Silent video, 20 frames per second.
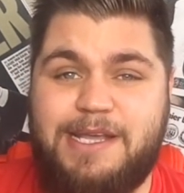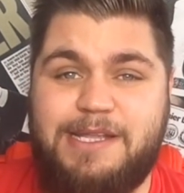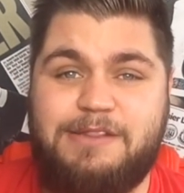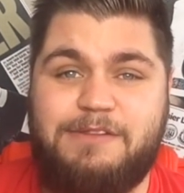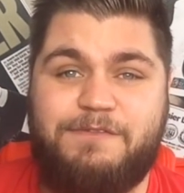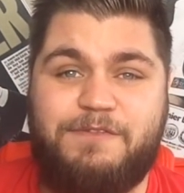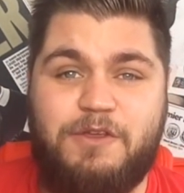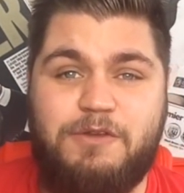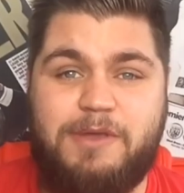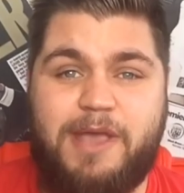
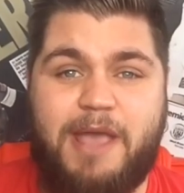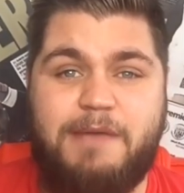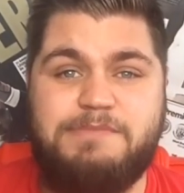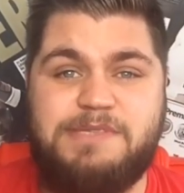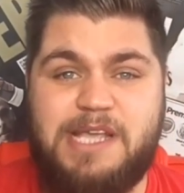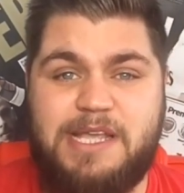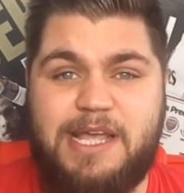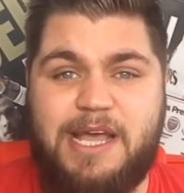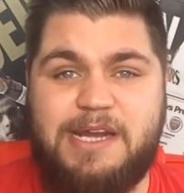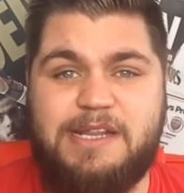in the few
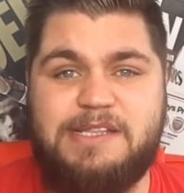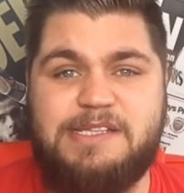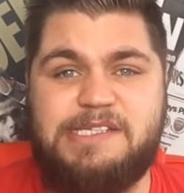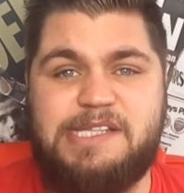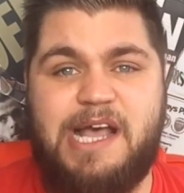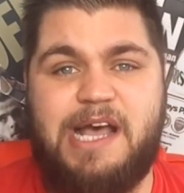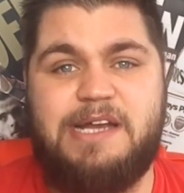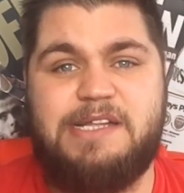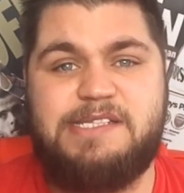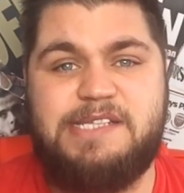games that he had at the
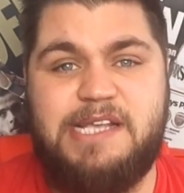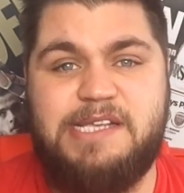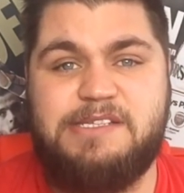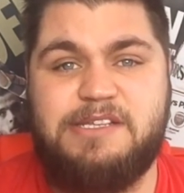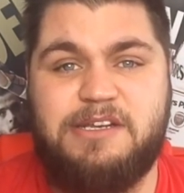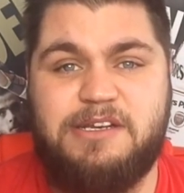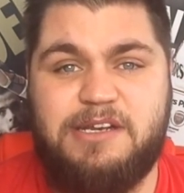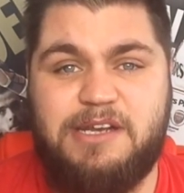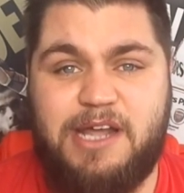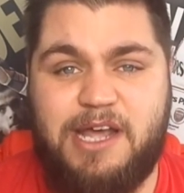start of the
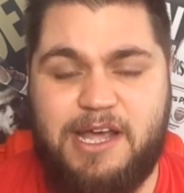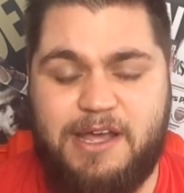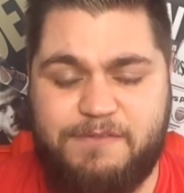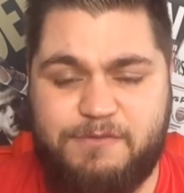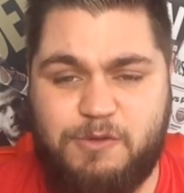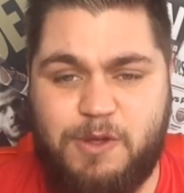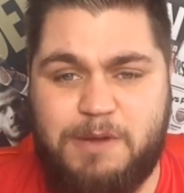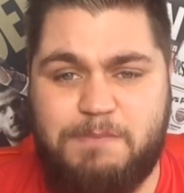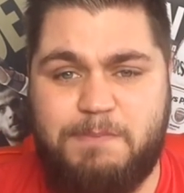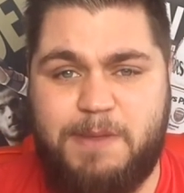season, I
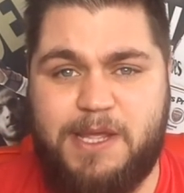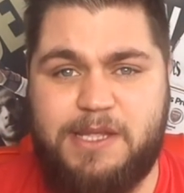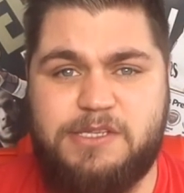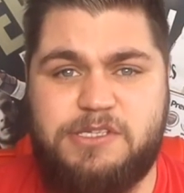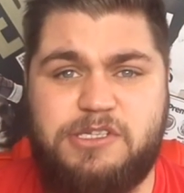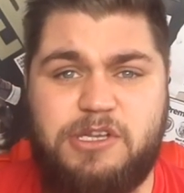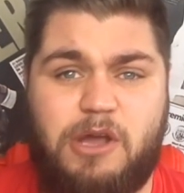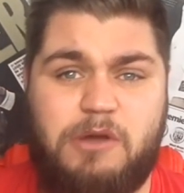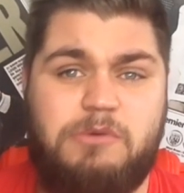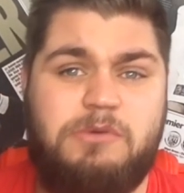have to
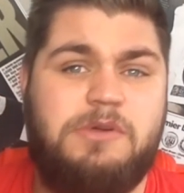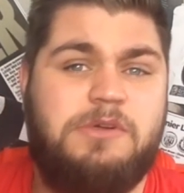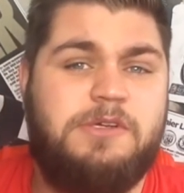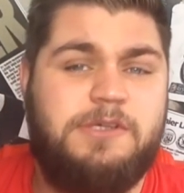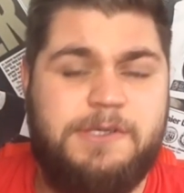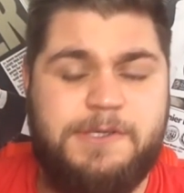admit. So,